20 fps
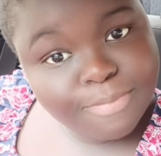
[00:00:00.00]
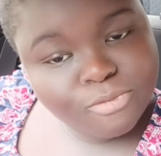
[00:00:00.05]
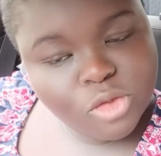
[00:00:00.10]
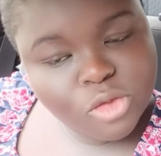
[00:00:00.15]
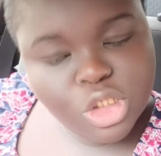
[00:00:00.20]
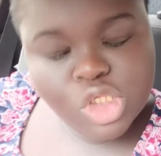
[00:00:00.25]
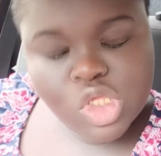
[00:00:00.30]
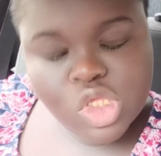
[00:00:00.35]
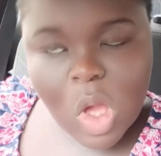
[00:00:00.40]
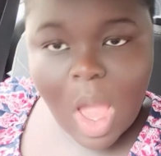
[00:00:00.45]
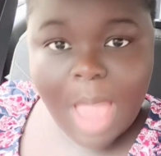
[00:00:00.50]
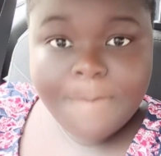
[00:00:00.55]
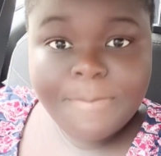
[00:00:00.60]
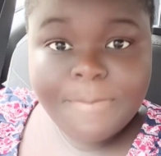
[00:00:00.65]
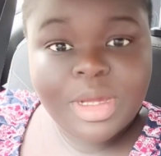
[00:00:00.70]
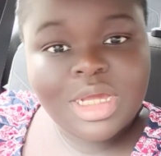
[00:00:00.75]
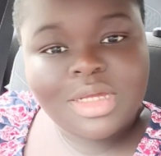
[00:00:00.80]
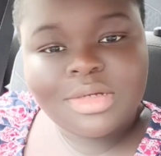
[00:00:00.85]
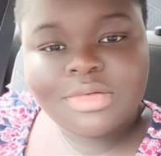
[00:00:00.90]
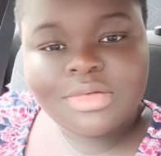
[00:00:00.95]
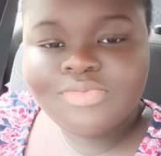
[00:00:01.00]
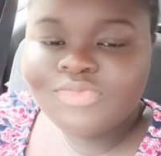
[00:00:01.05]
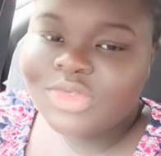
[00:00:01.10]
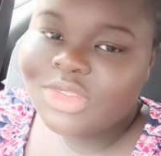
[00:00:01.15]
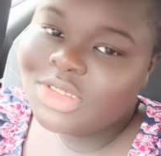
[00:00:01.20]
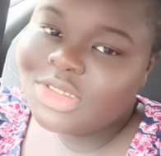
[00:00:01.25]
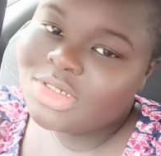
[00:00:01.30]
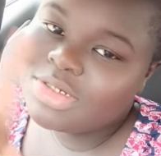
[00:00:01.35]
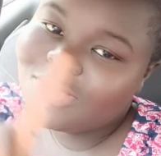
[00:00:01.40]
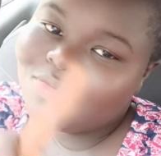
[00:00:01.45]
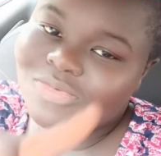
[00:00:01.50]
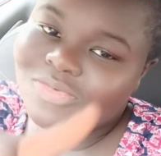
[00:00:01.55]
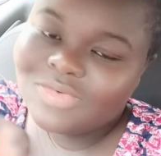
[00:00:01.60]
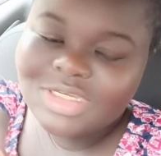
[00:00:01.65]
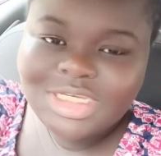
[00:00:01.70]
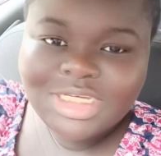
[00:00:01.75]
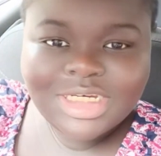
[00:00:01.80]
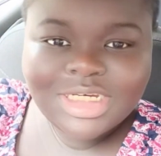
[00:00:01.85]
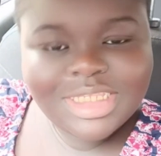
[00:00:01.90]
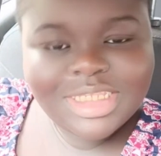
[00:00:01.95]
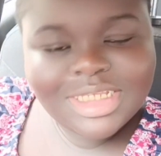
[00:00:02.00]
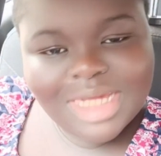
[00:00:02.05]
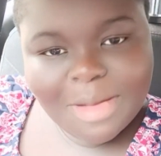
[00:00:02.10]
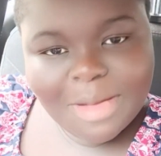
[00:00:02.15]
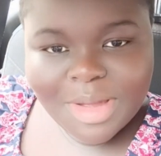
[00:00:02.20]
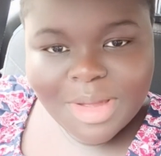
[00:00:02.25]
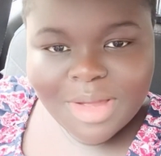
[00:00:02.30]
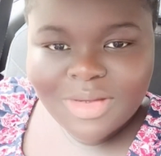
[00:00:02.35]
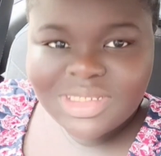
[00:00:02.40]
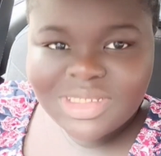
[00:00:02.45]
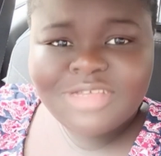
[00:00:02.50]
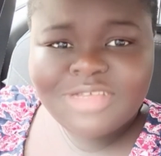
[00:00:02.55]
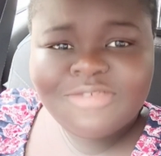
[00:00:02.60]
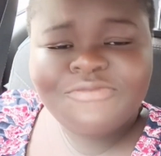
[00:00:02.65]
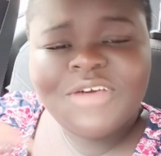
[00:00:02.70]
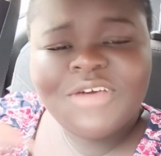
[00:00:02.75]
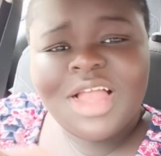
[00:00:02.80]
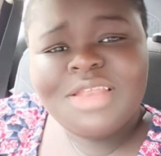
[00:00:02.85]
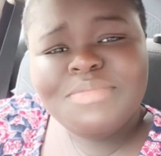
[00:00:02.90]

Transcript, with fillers: So I put Rashida's Kamal. So follow me on